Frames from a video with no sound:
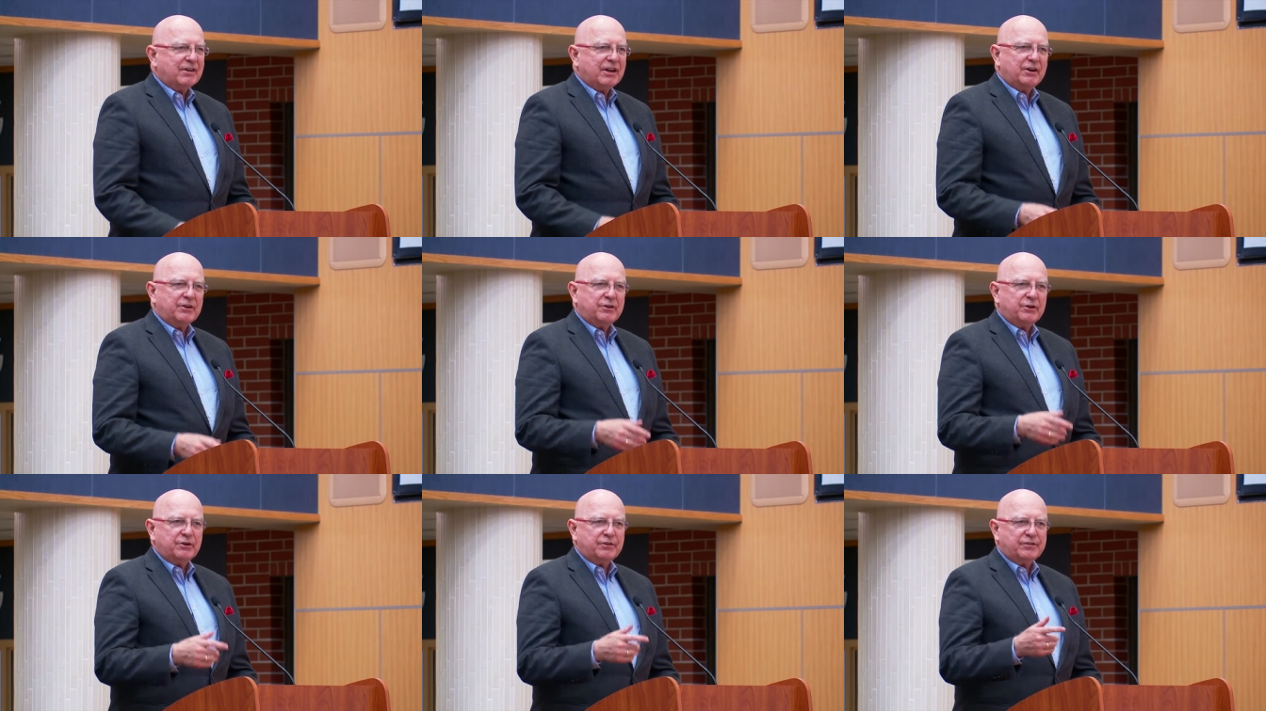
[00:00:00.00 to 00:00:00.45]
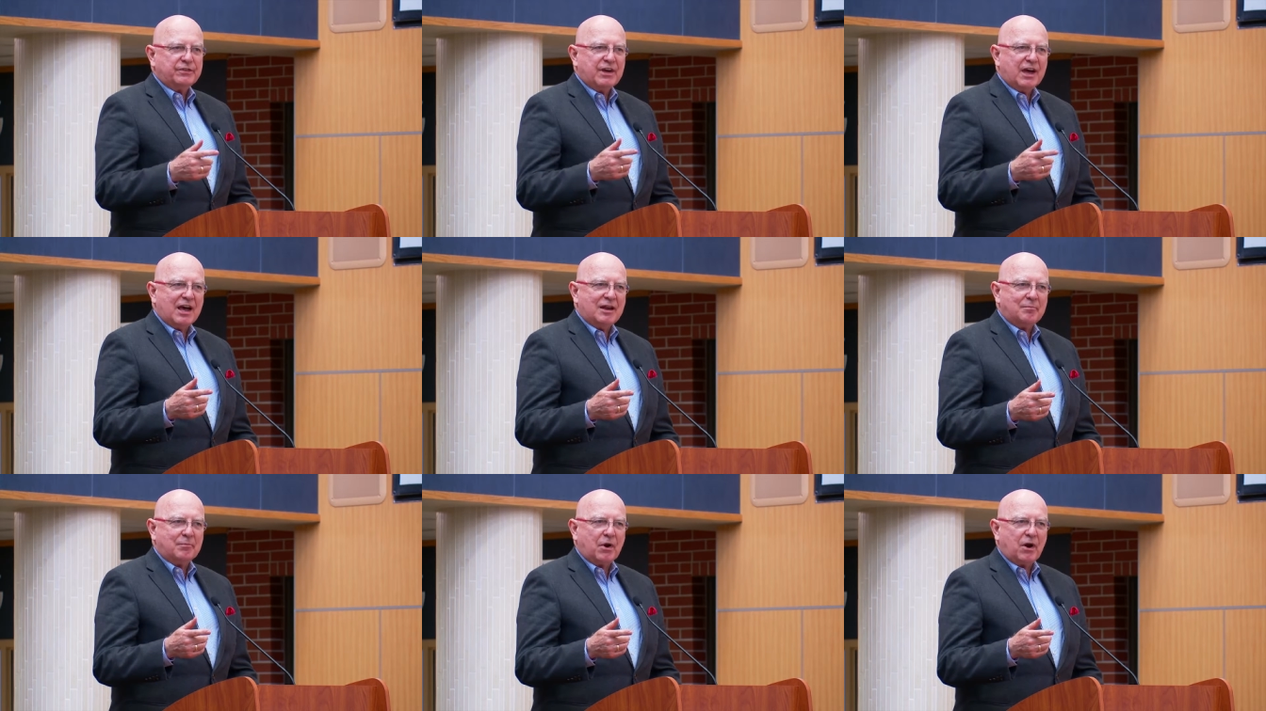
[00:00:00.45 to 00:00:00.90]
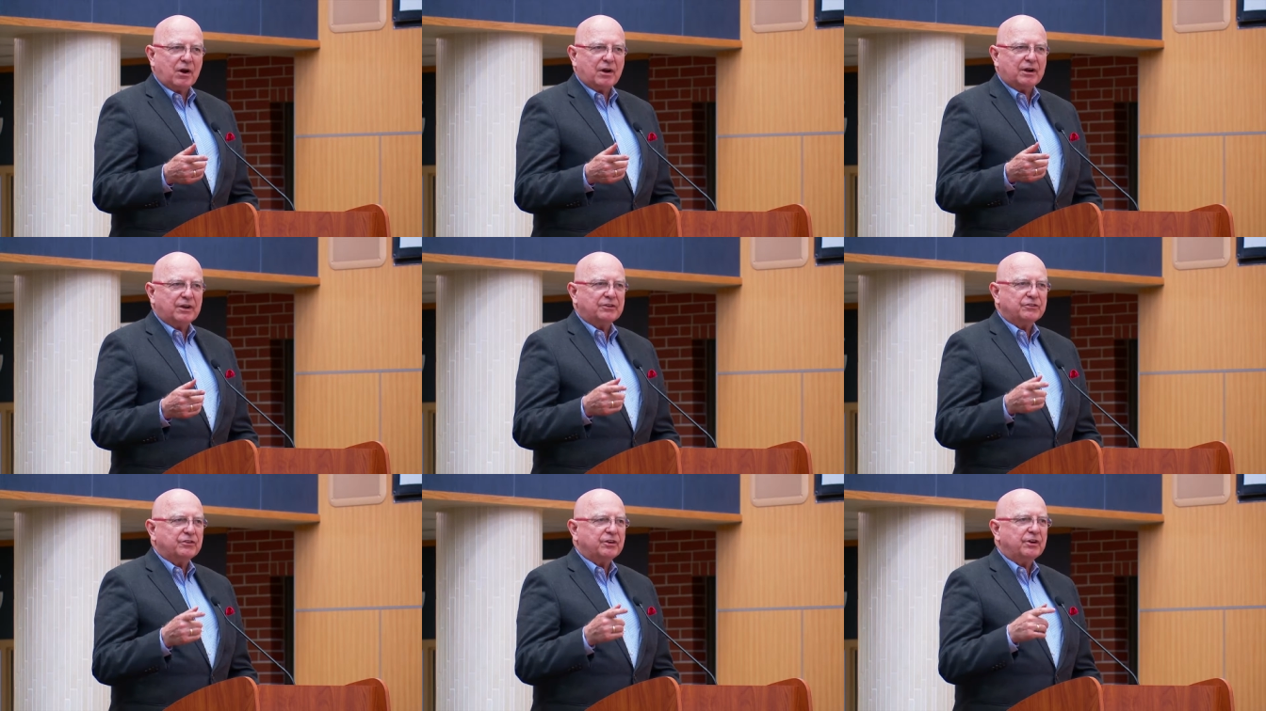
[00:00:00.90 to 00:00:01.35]
I don't know if Don
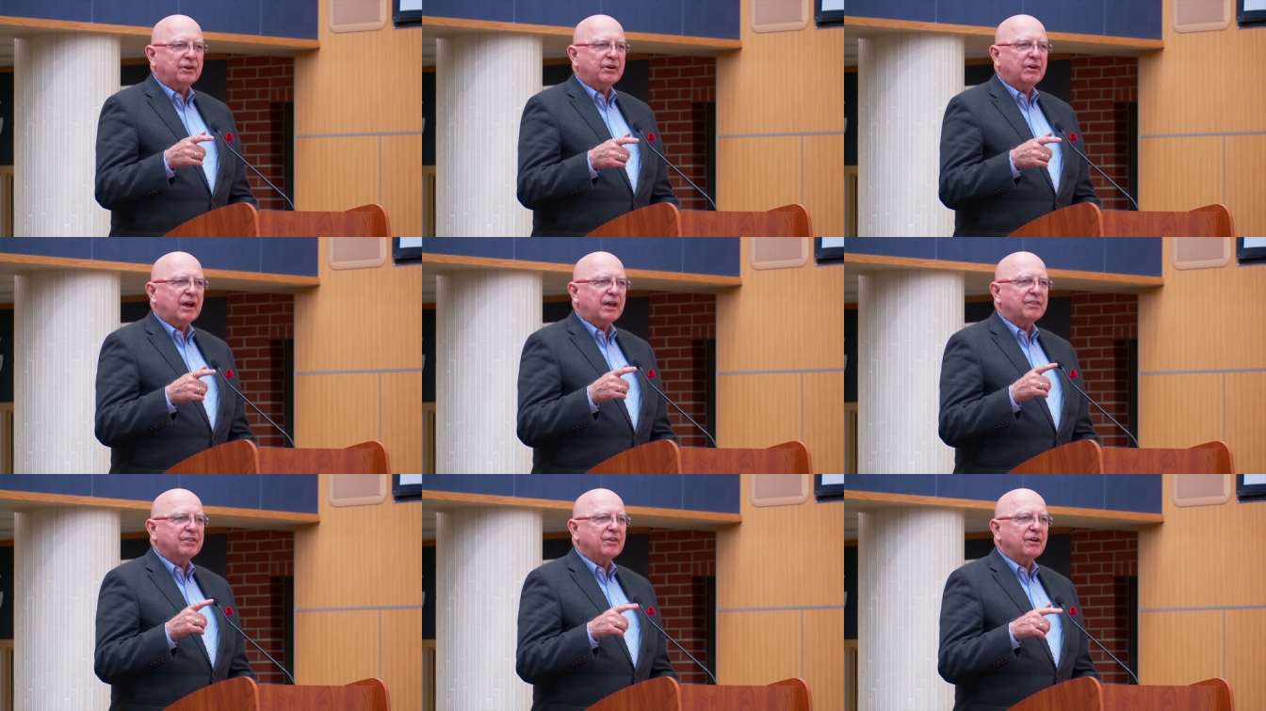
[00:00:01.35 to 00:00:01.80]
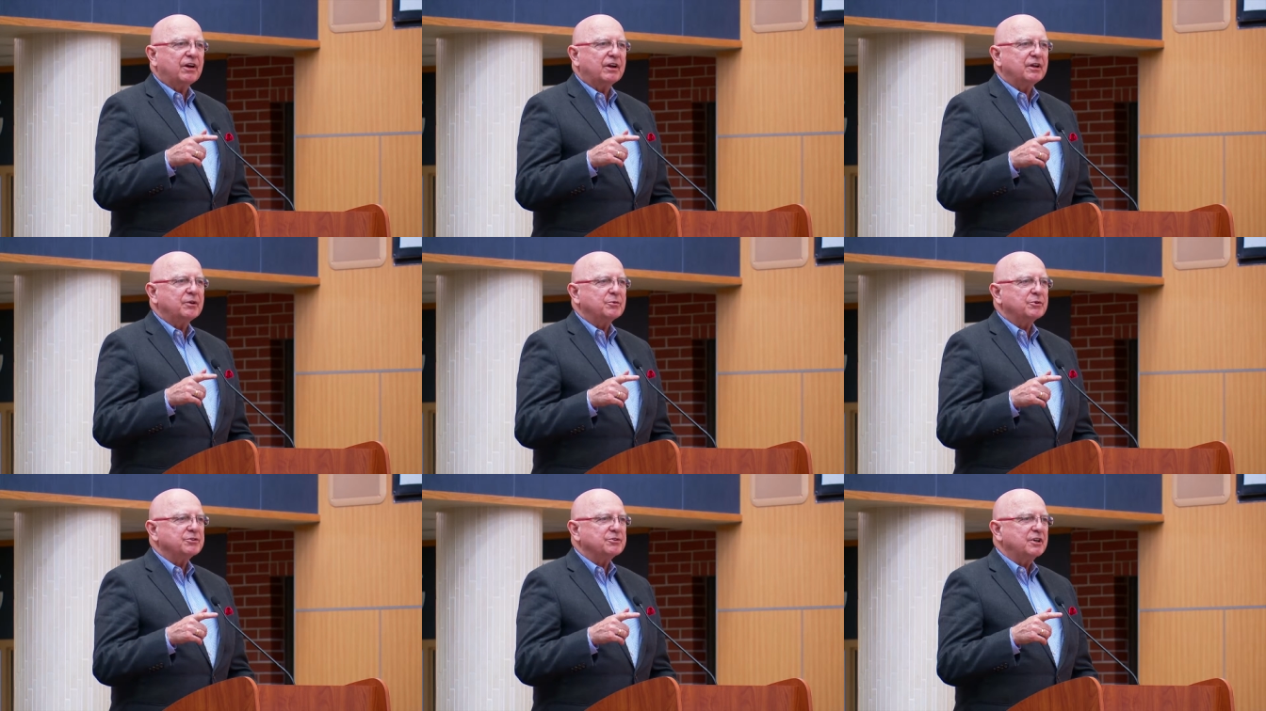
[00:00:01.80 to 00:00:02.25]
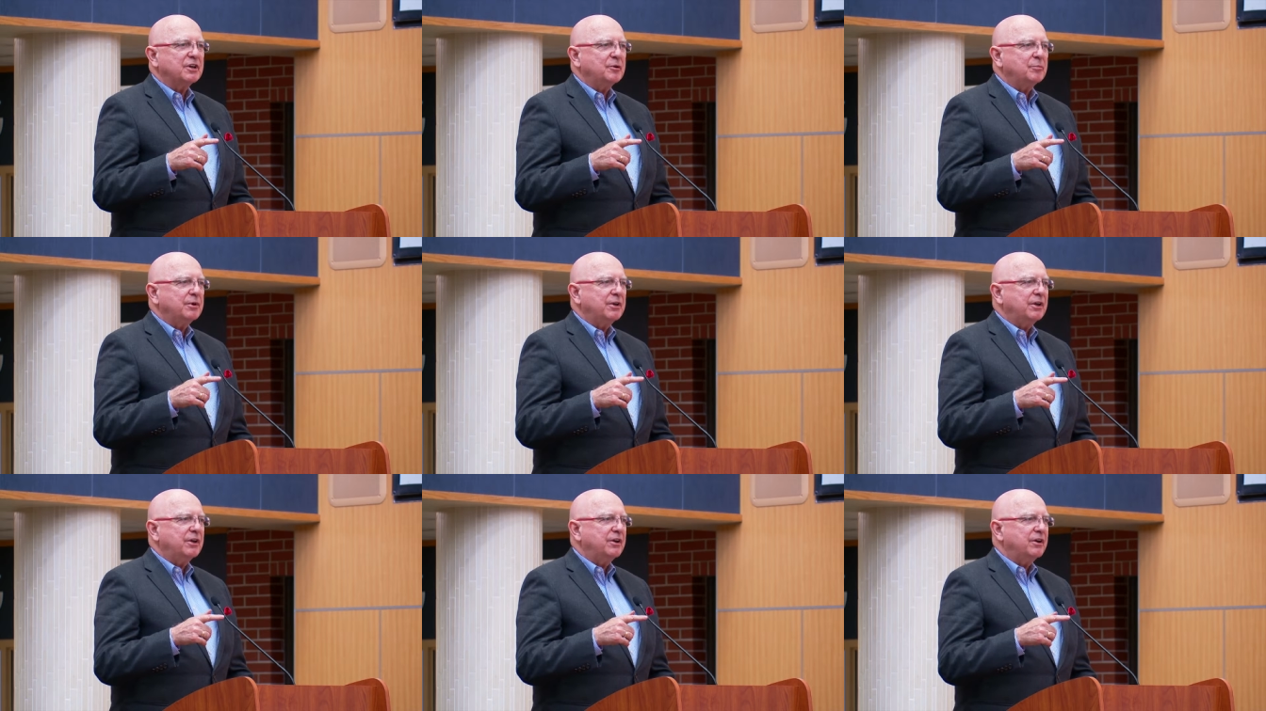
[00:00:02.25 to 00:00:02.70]
Mark is here. I thought he was going to
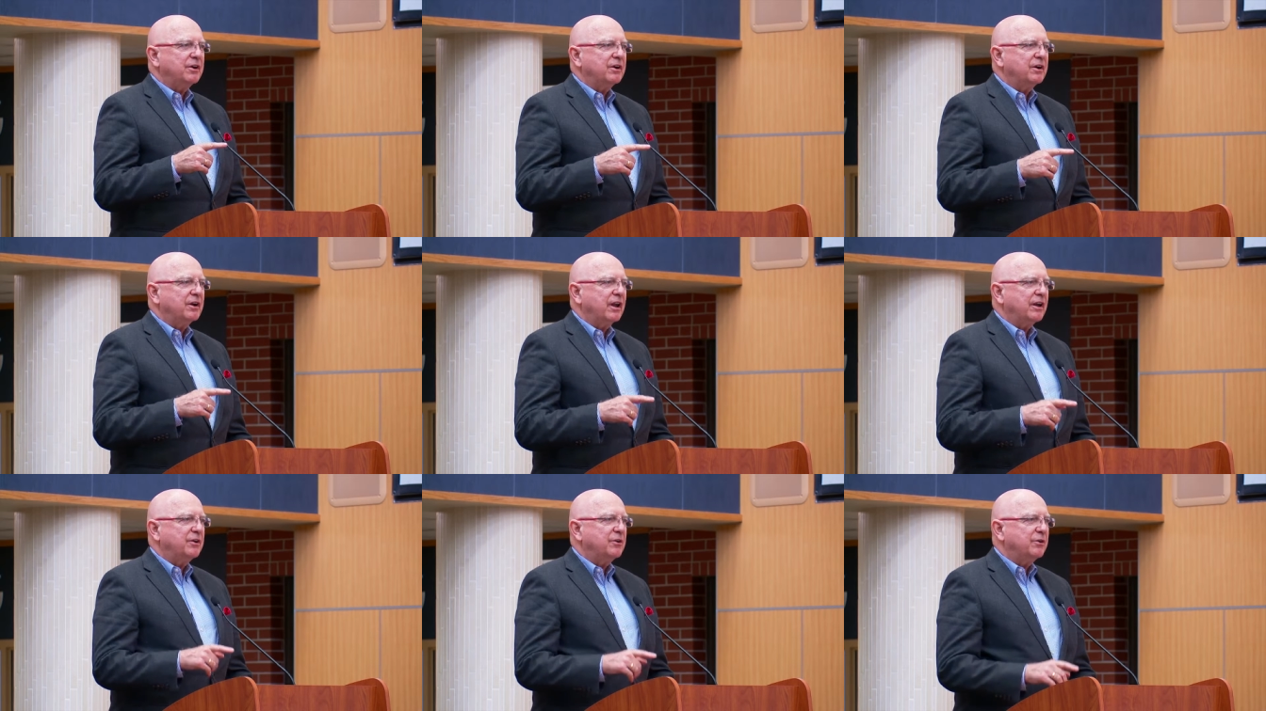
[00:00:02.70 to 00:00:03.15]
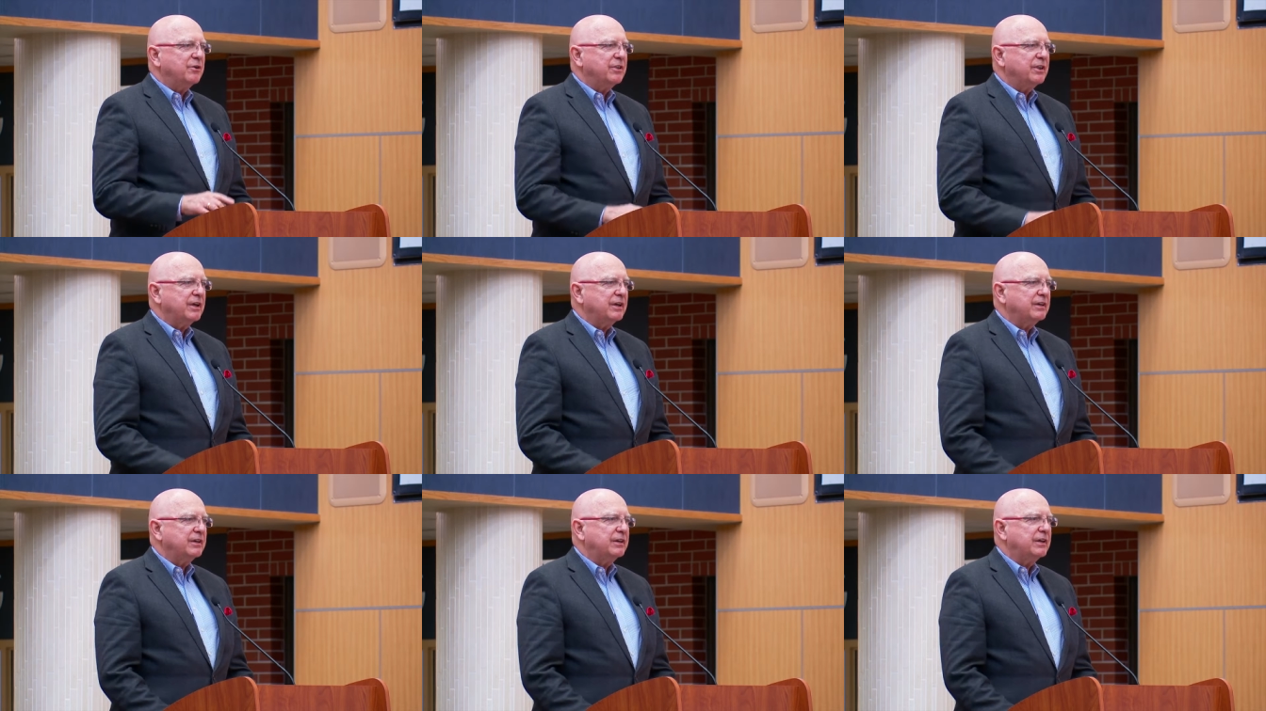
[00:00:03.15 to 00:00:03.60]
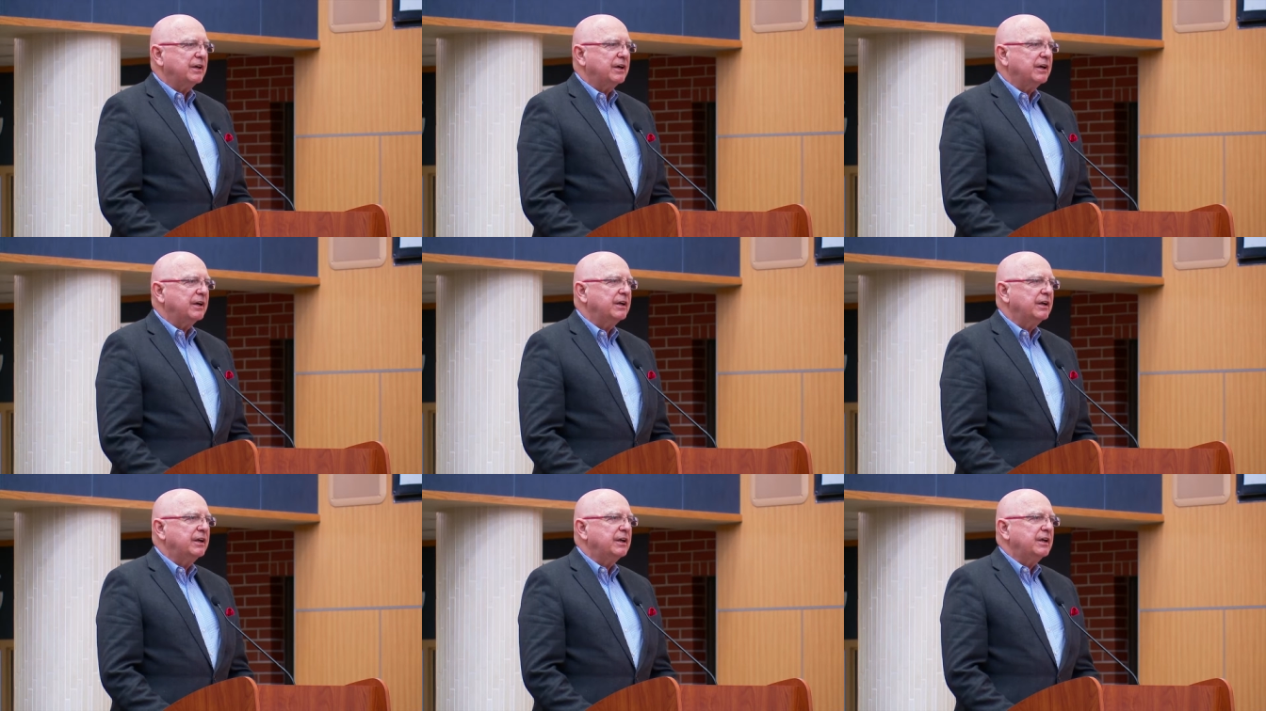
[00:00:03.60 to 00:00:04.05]
be here, and I know that
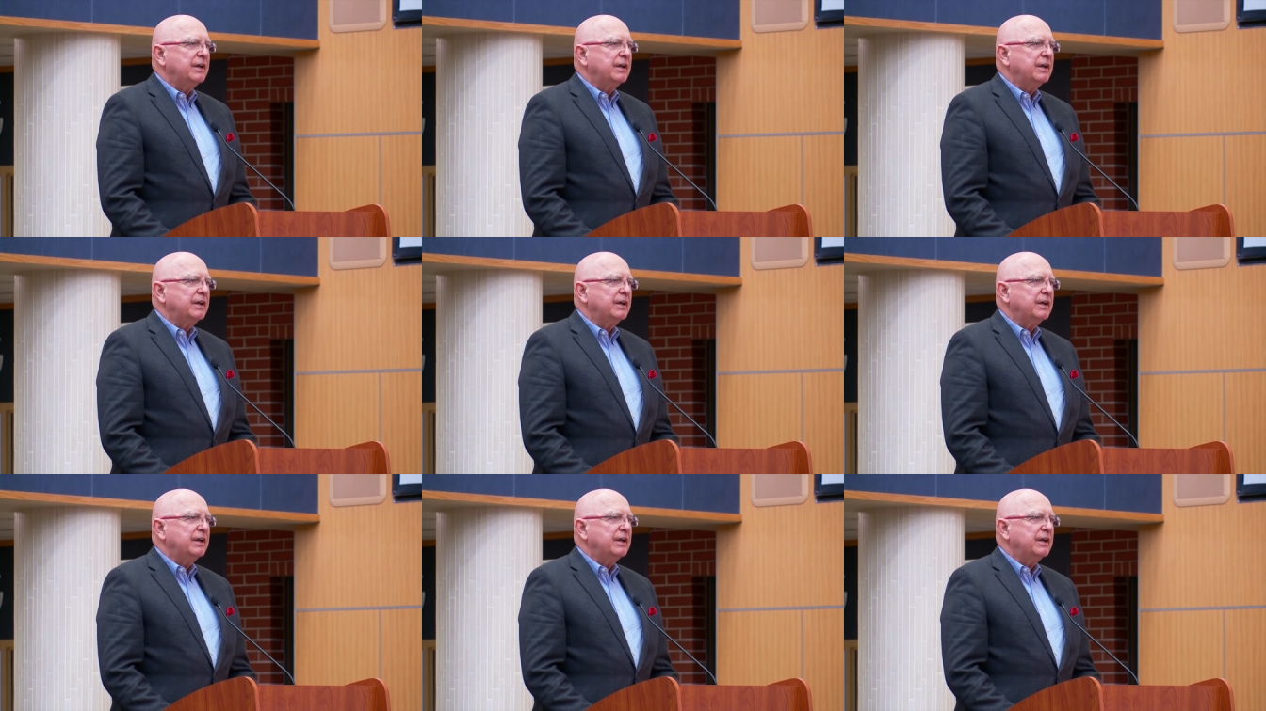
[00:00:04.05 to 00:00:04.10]
uh,